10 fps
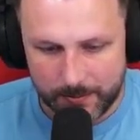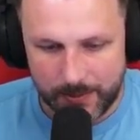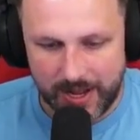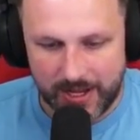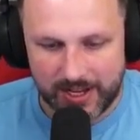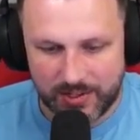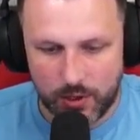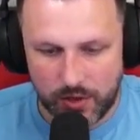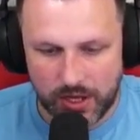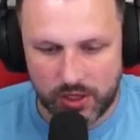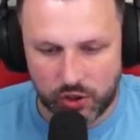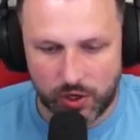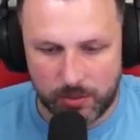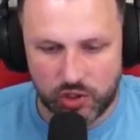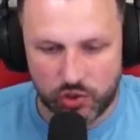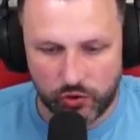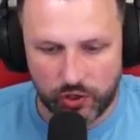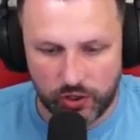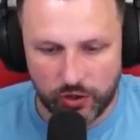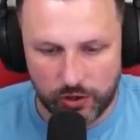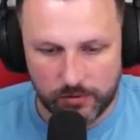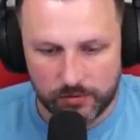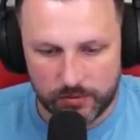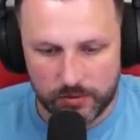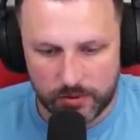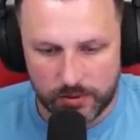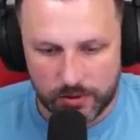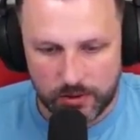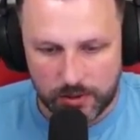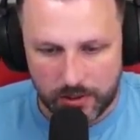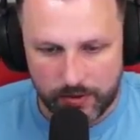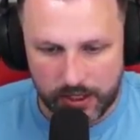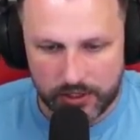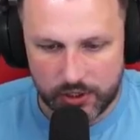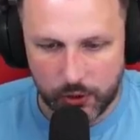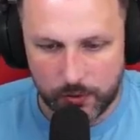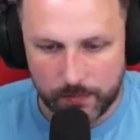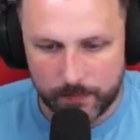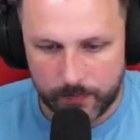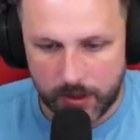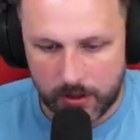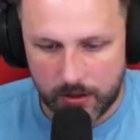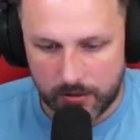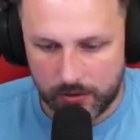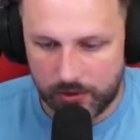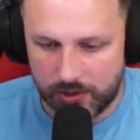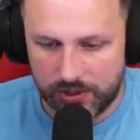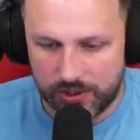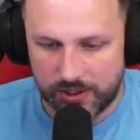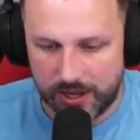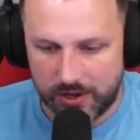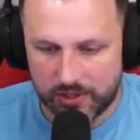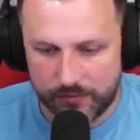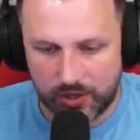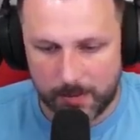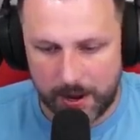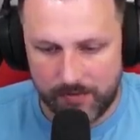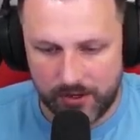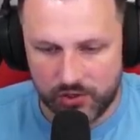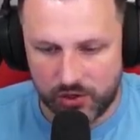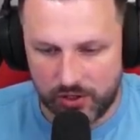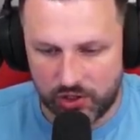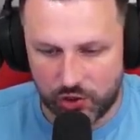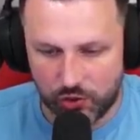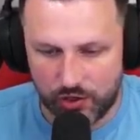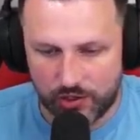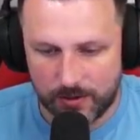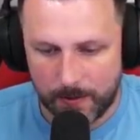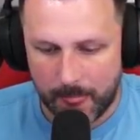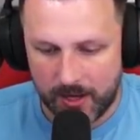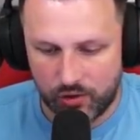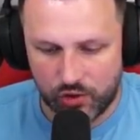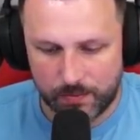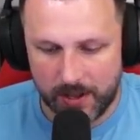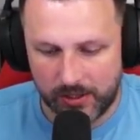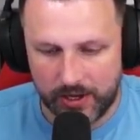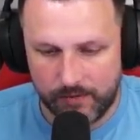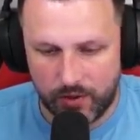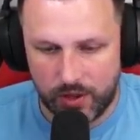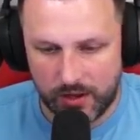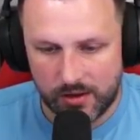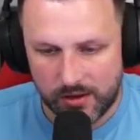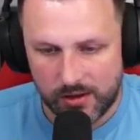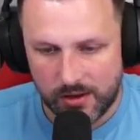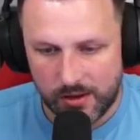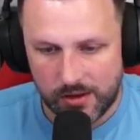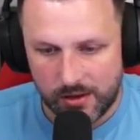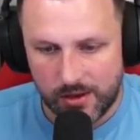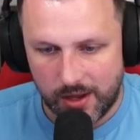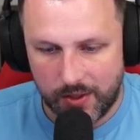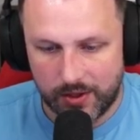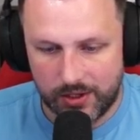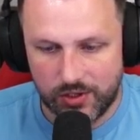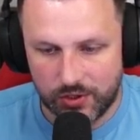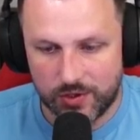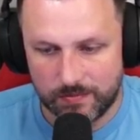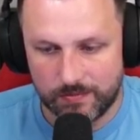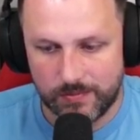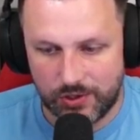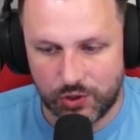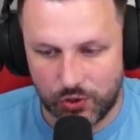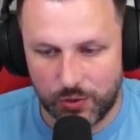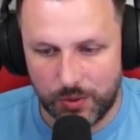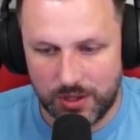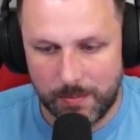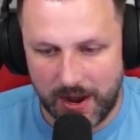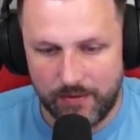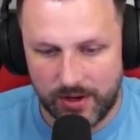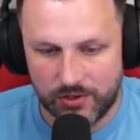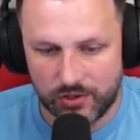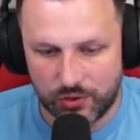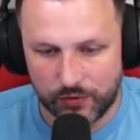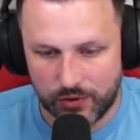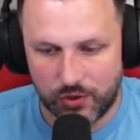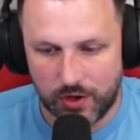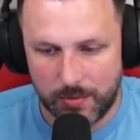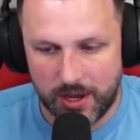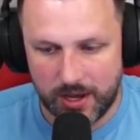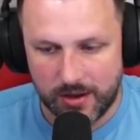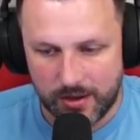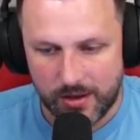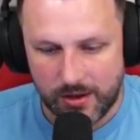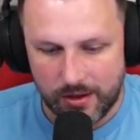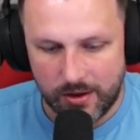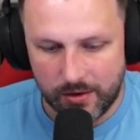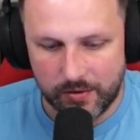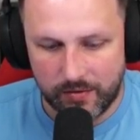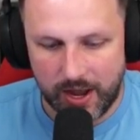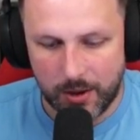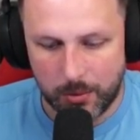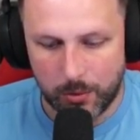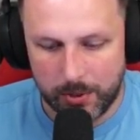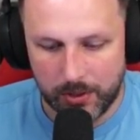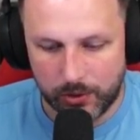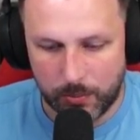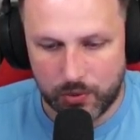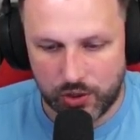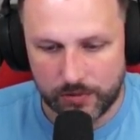I still think it's going to be strong, you know. Really do. Look at this. Like, because I've got the pet rings on this turret. It's just melting everything. I think this turret with the pet rings and stuff, it's going to be another viable build option.